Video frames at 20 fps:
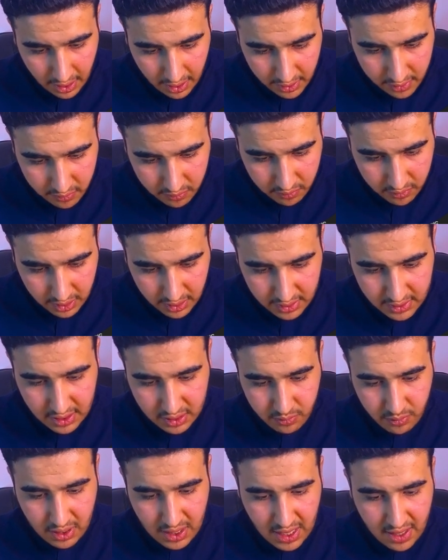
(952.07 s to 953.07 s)
R3
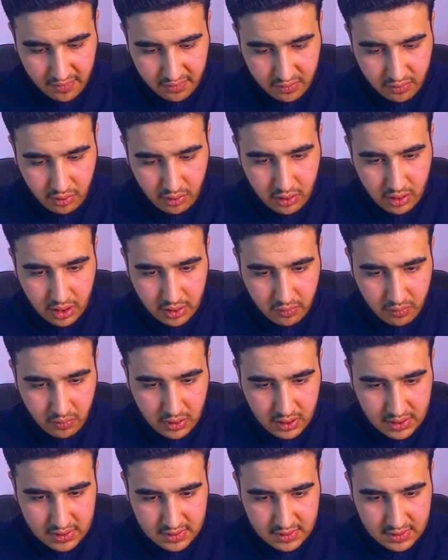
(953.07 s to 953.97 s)
that we have 3.3,